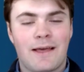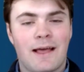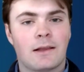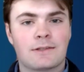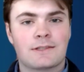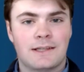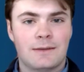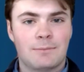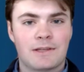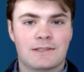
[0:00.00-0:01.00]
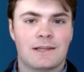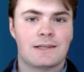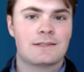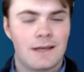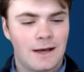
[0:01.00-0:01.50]
of the LLC
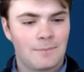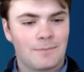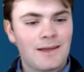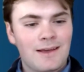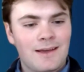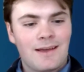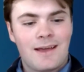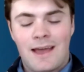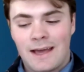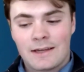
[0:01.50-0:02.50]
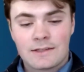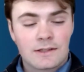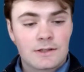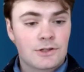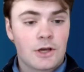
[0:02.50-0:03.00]
business. And
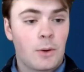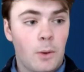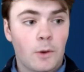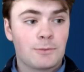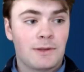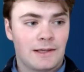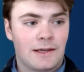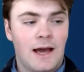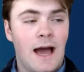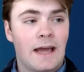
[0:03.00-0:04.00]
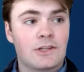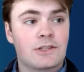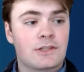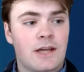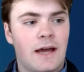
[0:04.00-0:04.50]
so ultimately, I
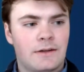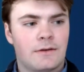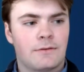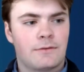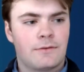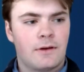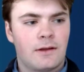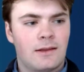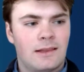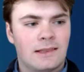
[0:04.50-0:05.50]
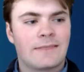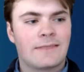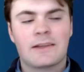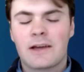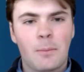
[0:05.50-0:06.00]
just kind of
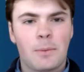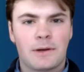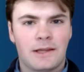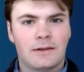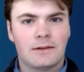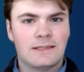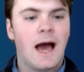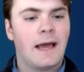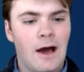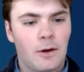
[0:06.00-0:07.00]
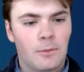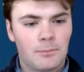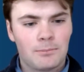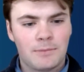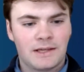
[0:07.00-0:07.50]
let the company die out
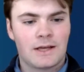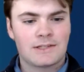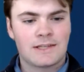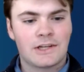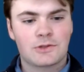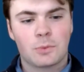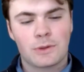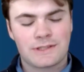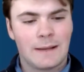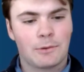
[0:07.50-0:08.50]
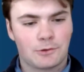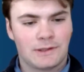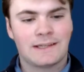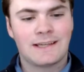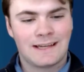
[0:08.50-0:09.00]
because I just wasn't able to
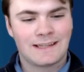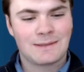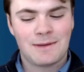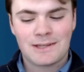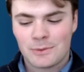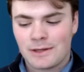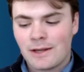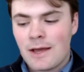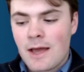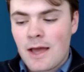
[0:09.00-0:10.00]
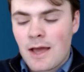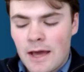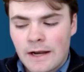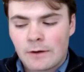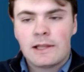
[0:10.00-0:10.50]
really kind of commit to it.
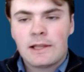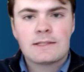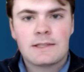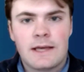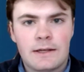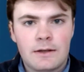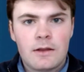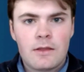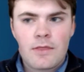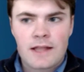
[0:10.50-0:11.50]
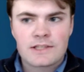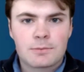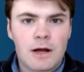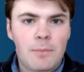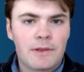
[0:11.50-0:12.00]
And I realized that that's a
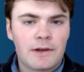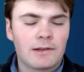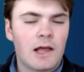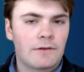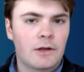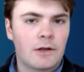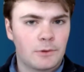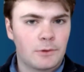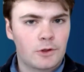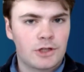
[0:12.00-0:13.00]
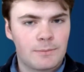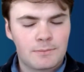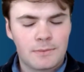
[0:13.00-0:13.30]
problem that a lot of entrepreneurship,